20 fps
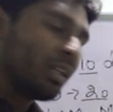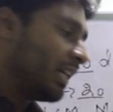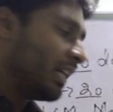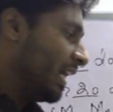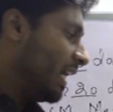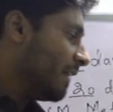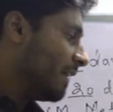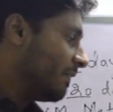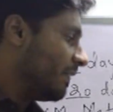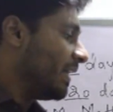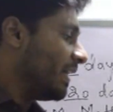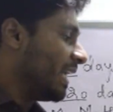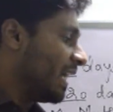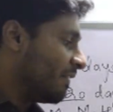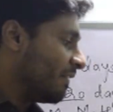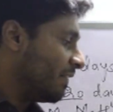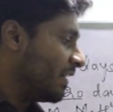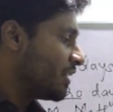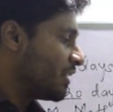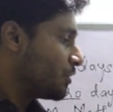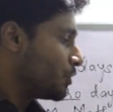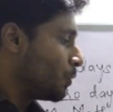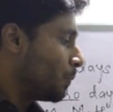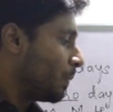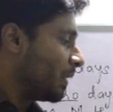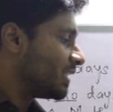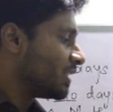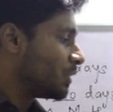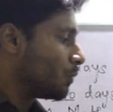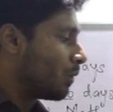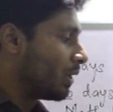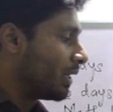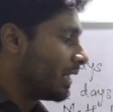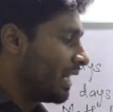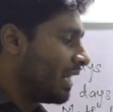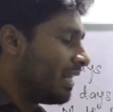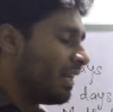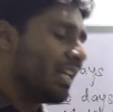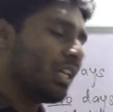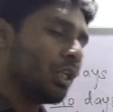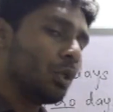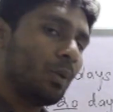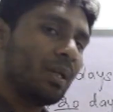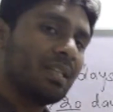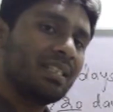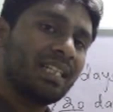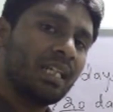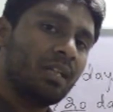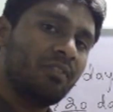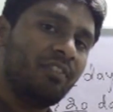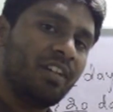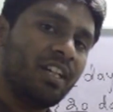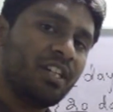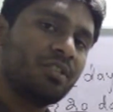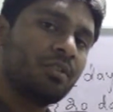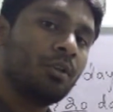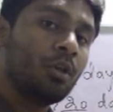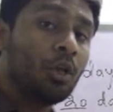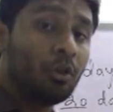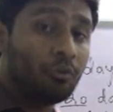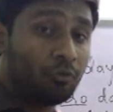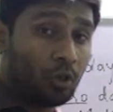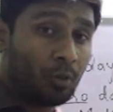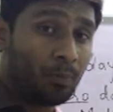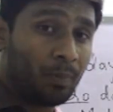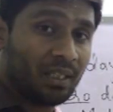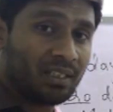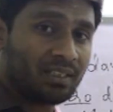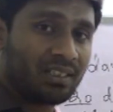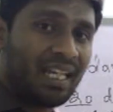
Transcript: If he can finish 2 parts in 1 day, in 2 days he can finish 4 parts.